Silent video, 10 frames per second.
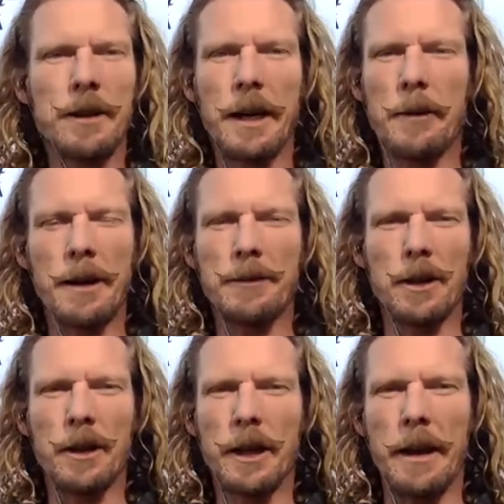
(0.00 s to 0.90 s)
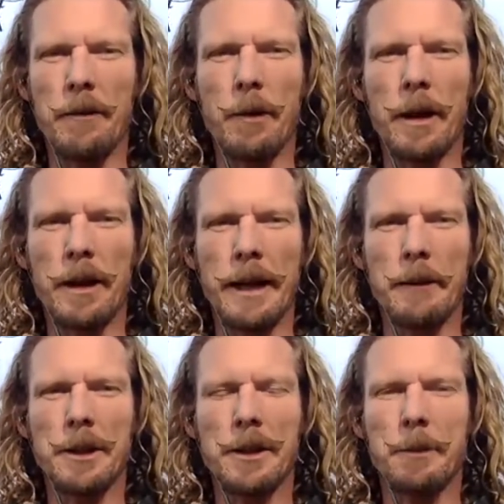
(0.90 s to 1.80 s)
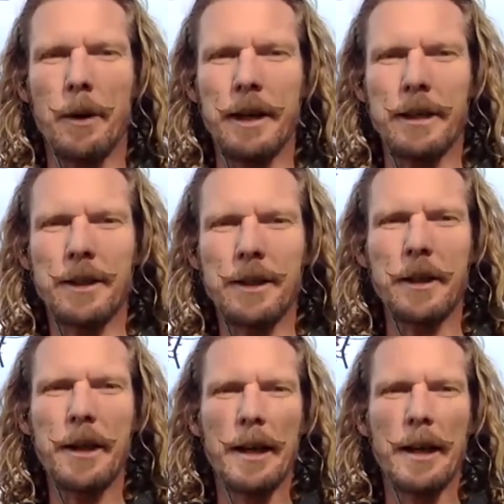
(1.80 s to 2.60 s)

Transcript: Like we have to look at what language is pointing us to.